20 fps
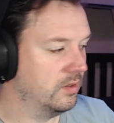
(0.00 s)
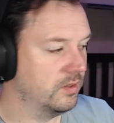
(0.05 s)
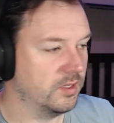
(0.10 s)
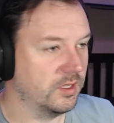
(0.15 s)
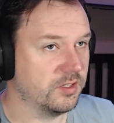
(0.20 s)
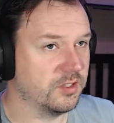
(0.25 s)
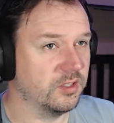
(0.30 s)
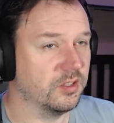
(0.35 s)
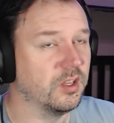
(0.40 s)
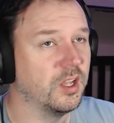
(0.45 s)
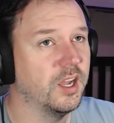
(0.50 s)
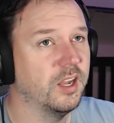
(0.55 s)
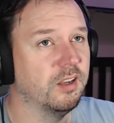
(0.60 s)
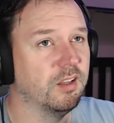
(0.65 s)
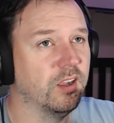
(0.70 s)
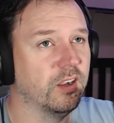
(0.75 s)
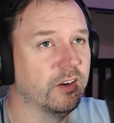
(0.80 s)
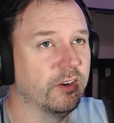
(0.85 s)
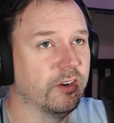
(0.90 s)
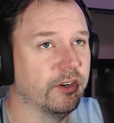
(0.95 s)
Takes you a lot
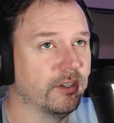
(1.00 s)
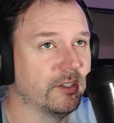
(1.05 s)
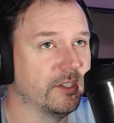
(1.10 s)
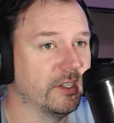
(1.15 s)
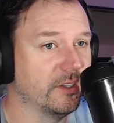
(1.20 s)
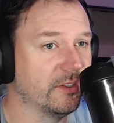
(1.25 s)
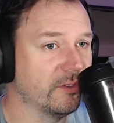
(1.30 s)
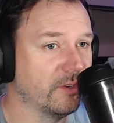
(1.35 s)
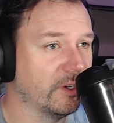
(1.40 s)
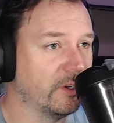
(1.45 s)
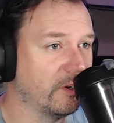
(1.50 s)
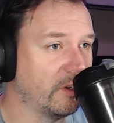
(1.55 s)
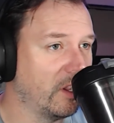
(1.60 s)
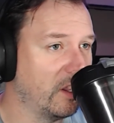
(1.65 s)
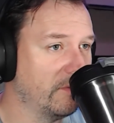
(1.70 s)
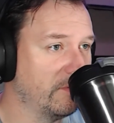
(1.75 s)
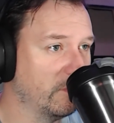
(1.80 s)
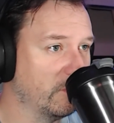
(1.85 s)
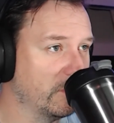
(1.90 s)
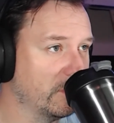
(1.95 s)
longer to drink a
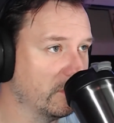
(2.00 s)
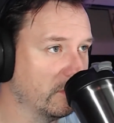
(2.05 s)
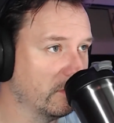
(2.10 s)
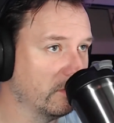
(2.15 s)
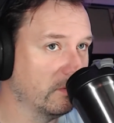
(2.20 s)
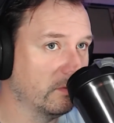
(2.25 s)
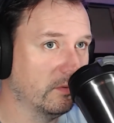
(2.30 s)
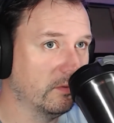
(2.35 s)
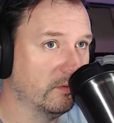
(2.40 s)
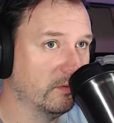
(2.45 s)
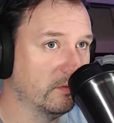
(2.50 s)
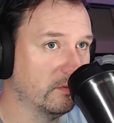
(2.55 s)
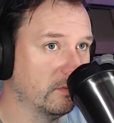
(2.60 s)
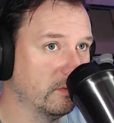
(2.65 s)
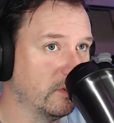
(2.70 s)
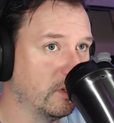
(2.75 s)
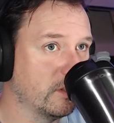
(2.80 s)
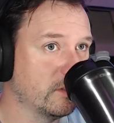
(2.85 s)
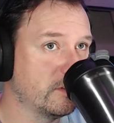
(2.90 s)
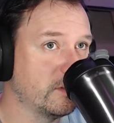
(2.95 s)
coffee when you're
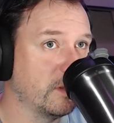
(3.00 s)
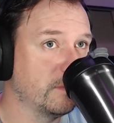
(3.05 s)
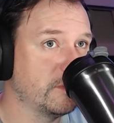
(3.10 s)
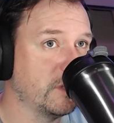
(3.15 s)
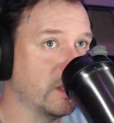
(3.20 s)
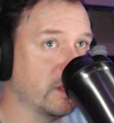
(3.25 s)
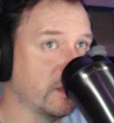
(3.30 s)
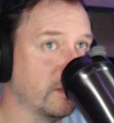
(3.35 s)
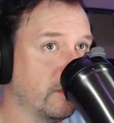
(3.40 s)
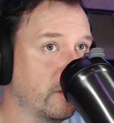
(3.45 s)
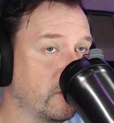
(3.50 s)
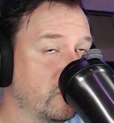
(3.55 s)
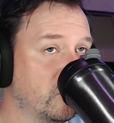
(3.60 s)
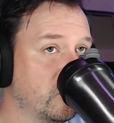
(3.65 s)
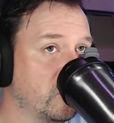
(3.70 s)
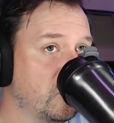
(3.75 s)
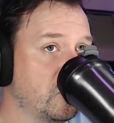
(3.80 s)
non-stop talking, though.